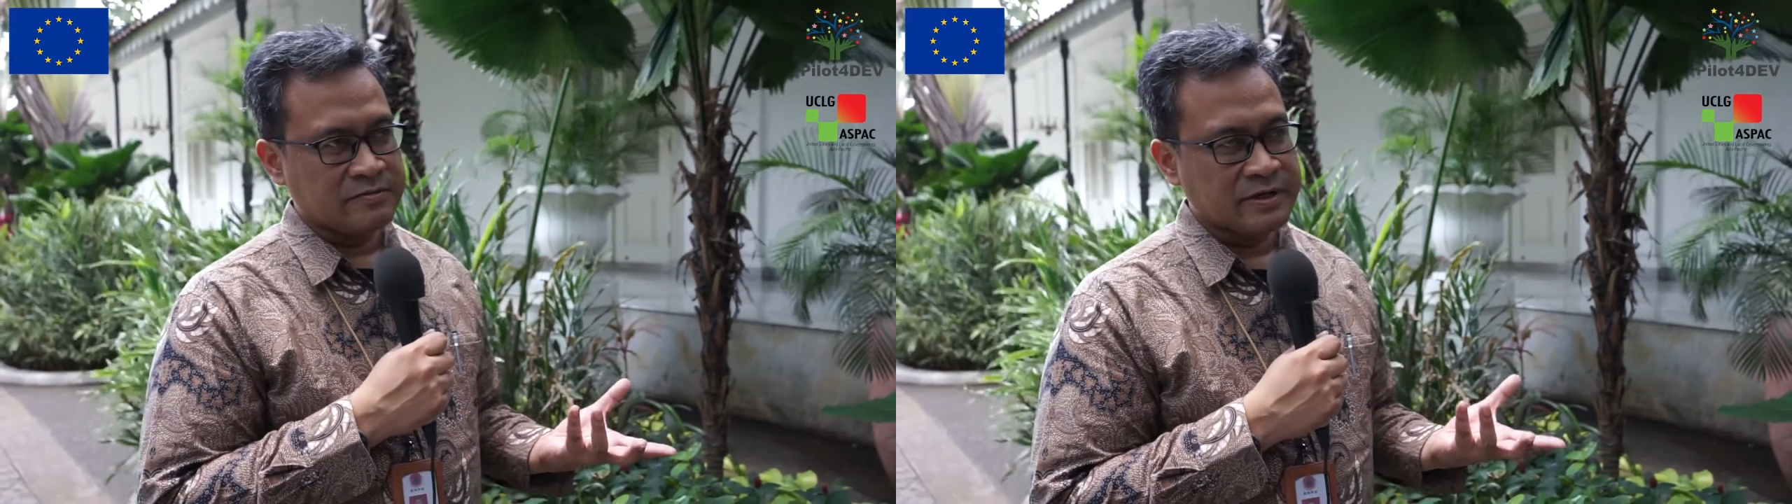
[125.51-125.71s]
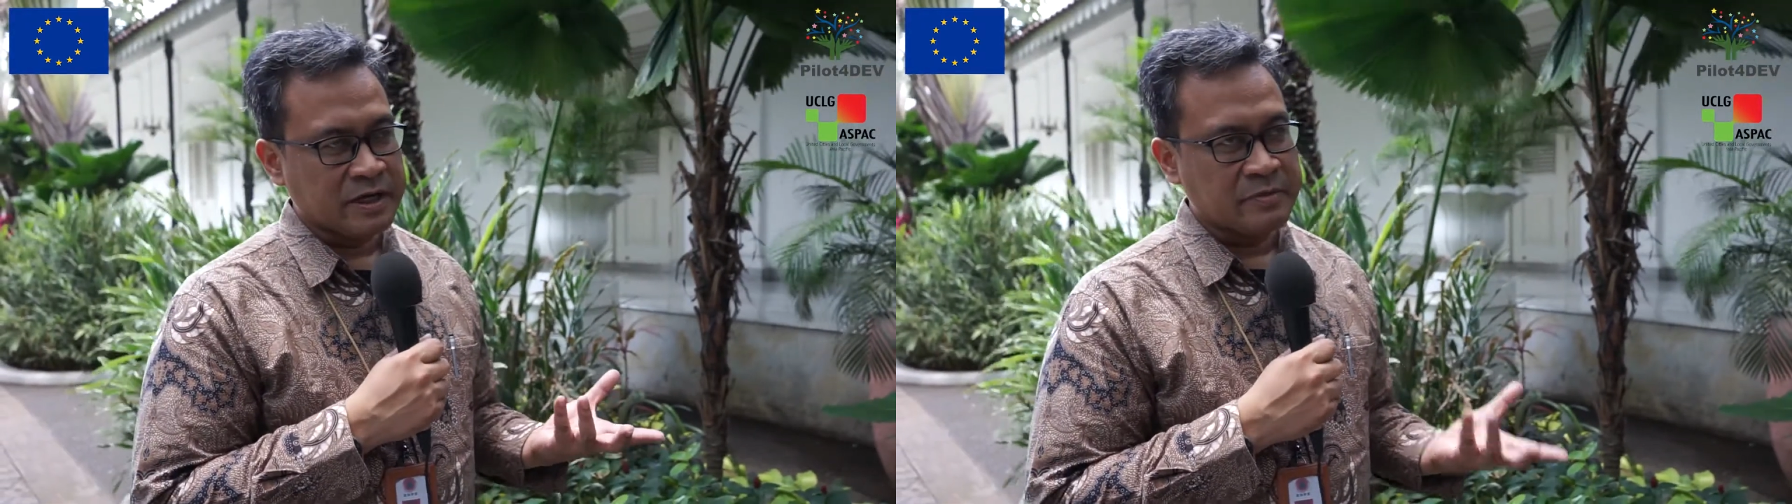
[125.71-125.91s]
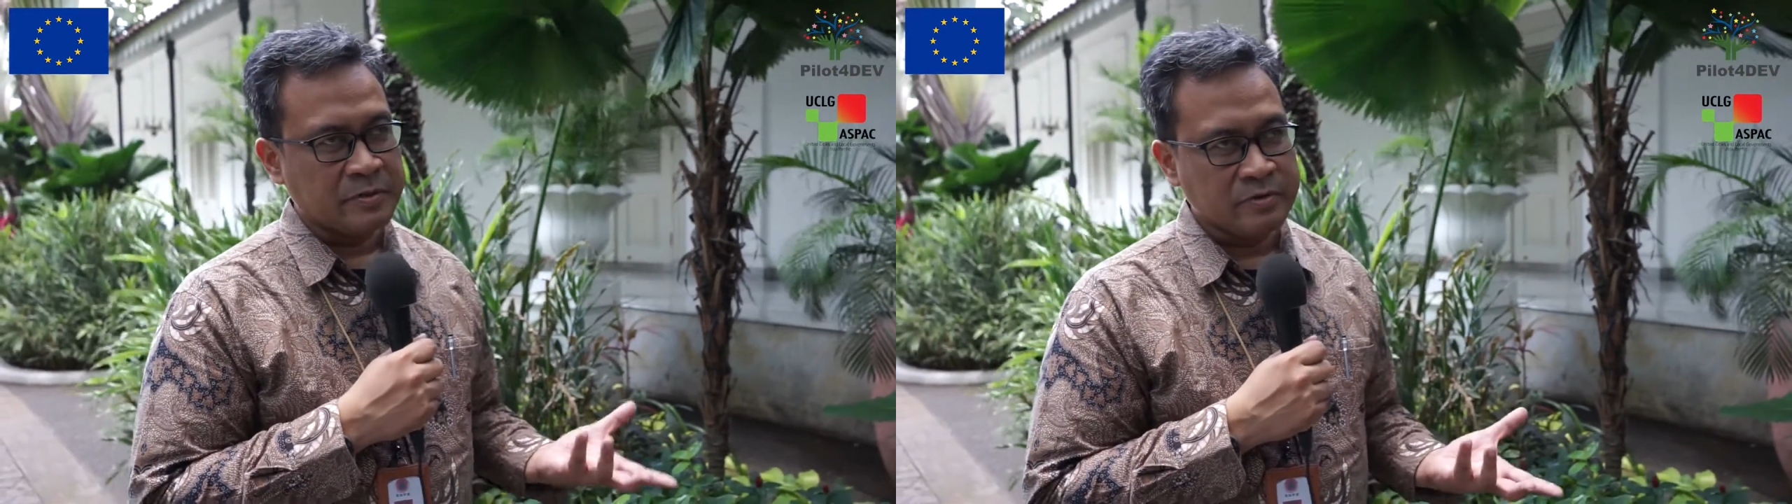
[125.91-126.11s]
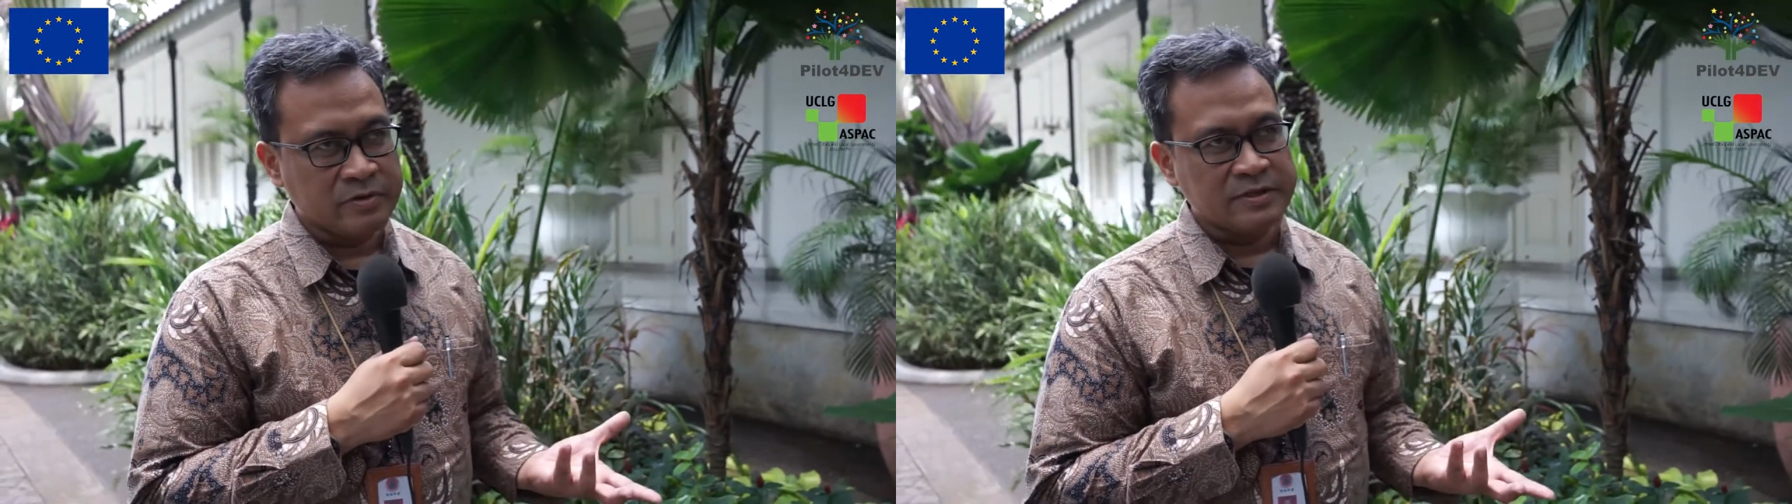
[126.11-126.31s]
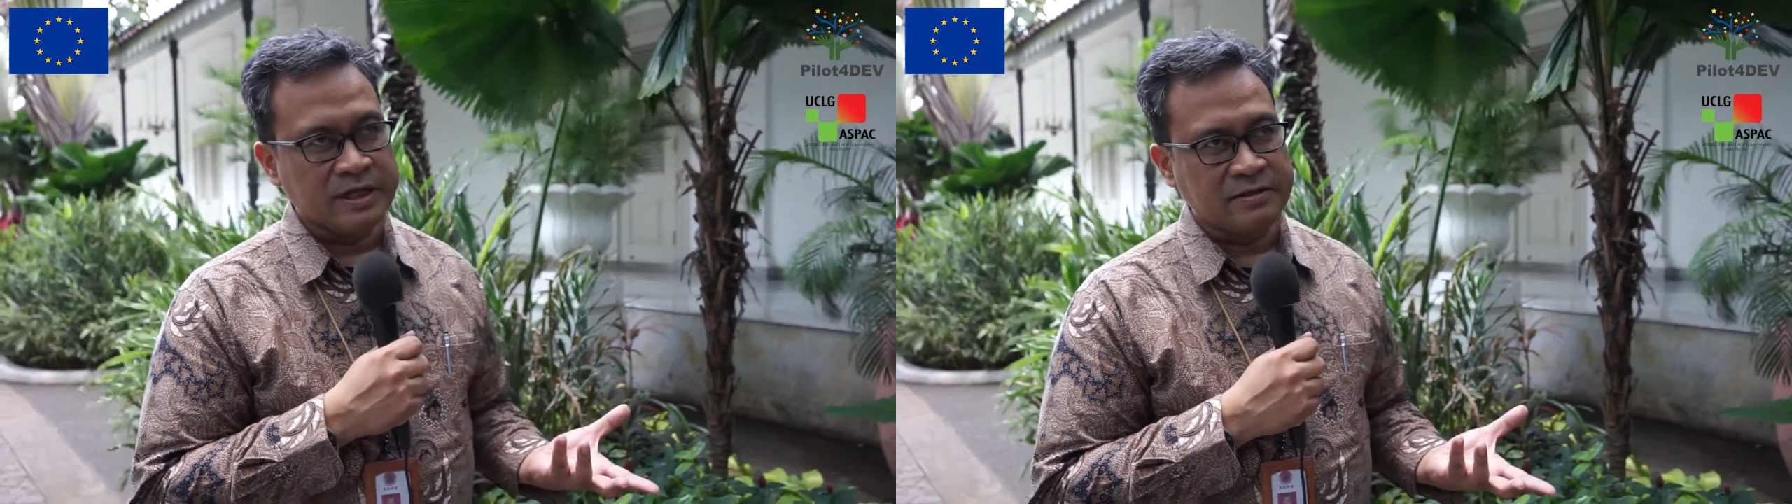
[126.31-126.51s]
we can
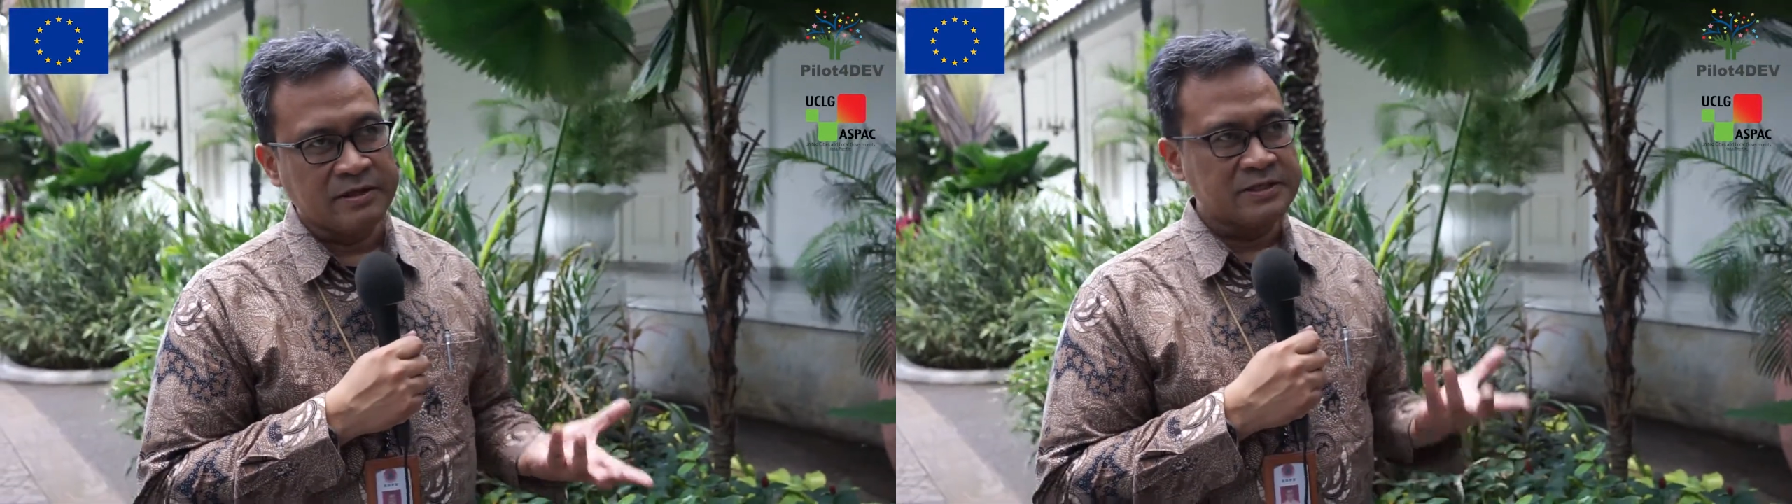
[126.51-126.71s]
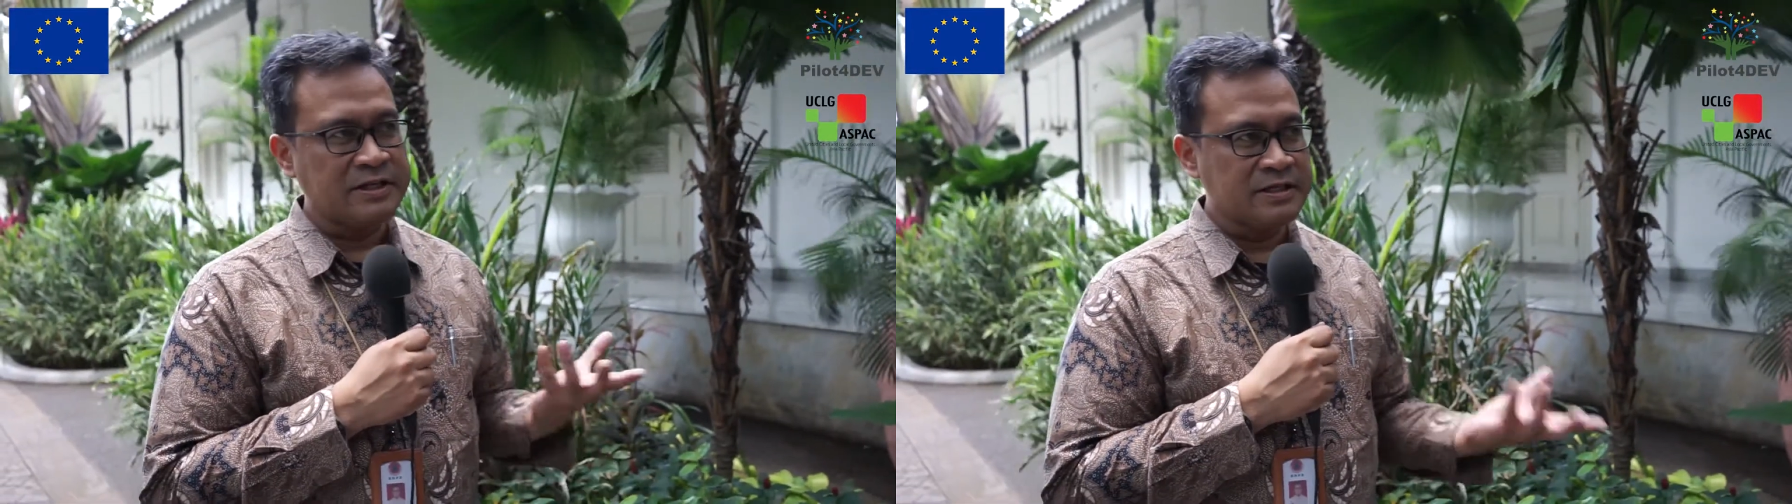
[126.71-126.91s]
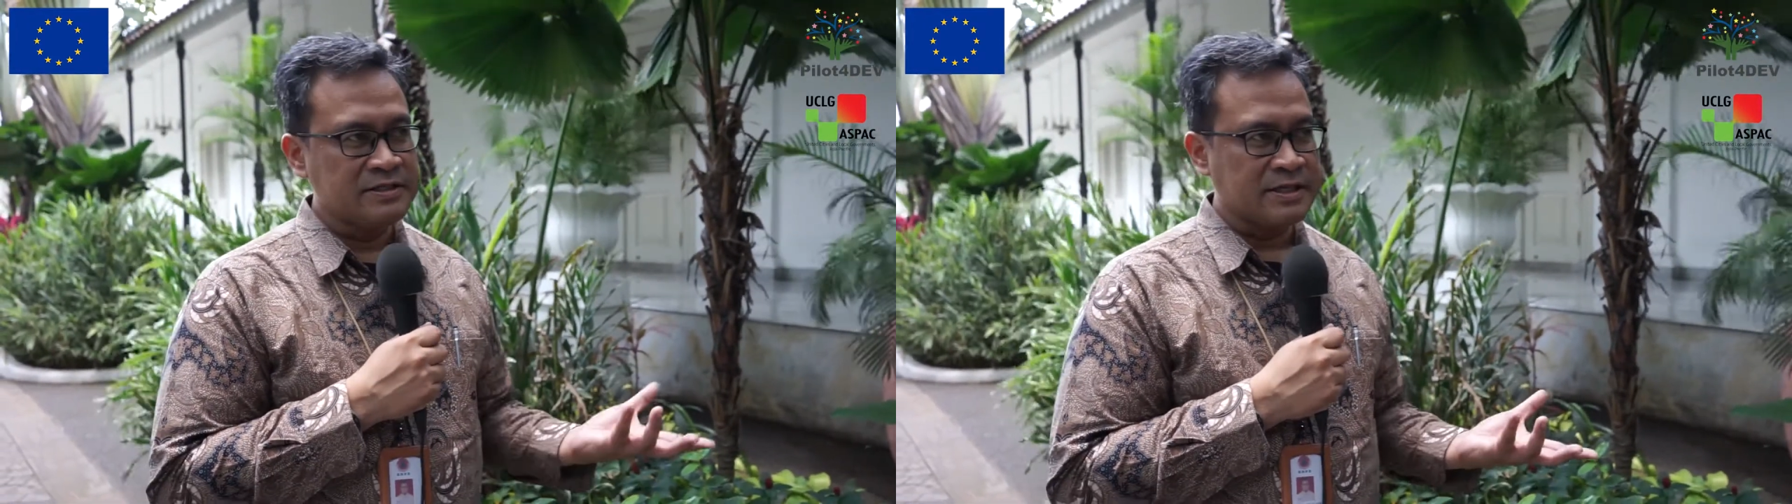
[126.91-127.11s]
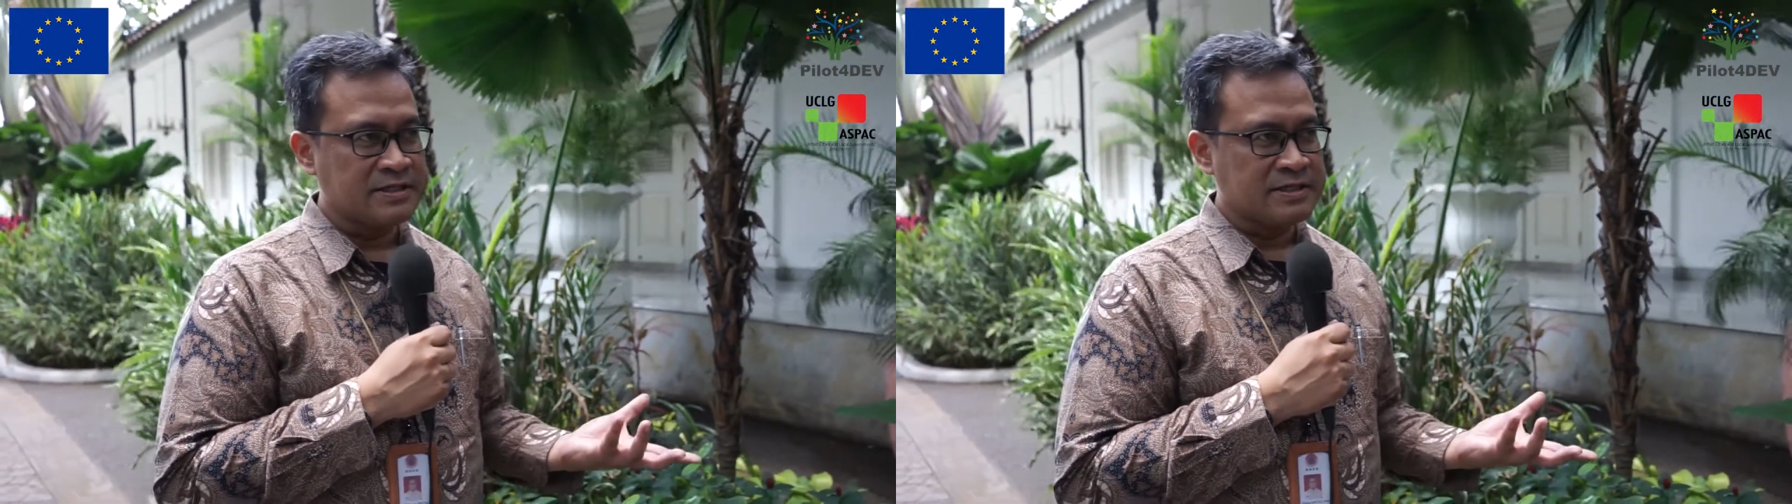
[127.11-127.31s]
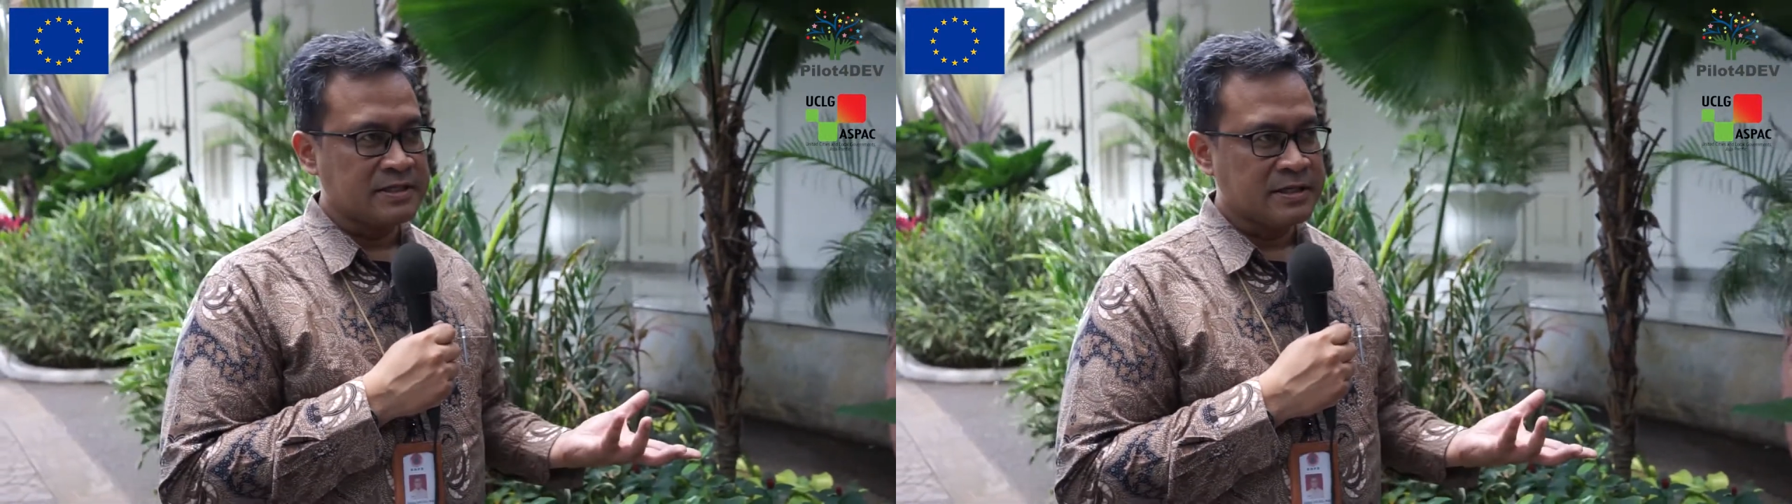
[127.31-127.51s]
propose that resilience
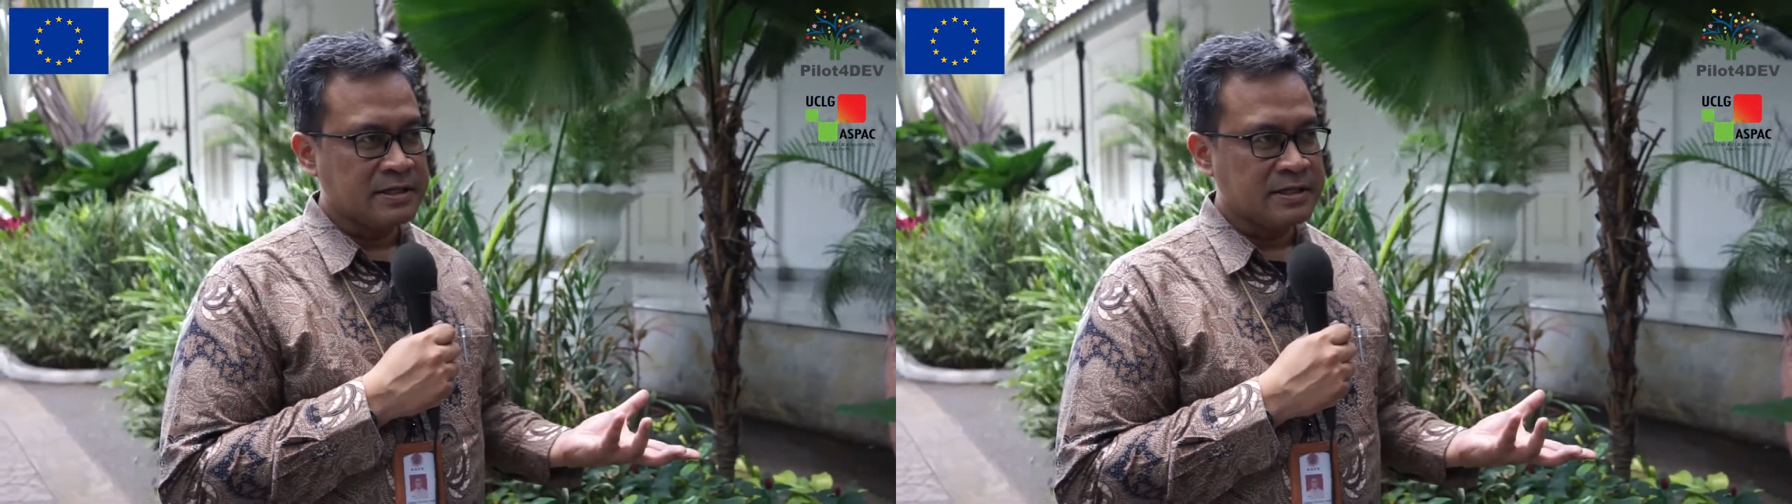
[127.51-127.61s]
is